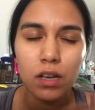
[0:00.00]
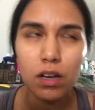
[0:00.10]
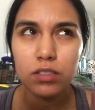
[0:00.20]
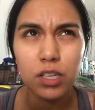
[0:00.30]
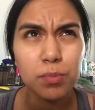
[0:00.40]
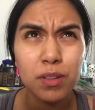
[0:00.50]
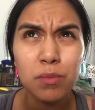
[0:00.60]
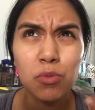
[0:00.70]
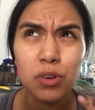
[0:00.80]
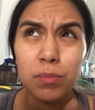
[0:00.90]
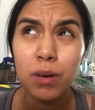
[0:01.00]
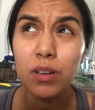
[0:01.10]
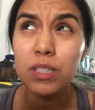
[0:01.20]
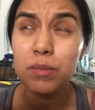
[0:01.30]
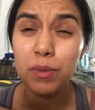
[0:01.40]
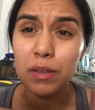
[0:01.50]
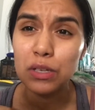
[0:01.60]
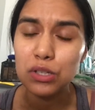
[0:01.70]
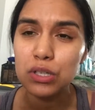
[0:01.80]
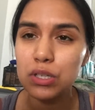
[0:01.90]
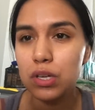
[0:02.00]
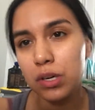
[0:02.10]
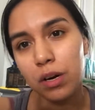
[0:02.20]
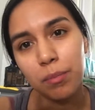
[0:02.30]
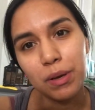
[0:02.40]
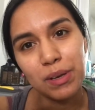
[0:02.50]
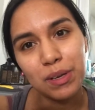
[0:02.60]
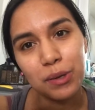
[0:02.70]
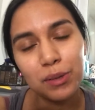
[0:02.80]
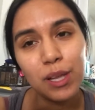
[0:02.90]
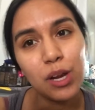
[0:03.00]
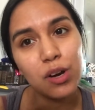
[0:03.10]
I'll talk probably more about simulations um you know later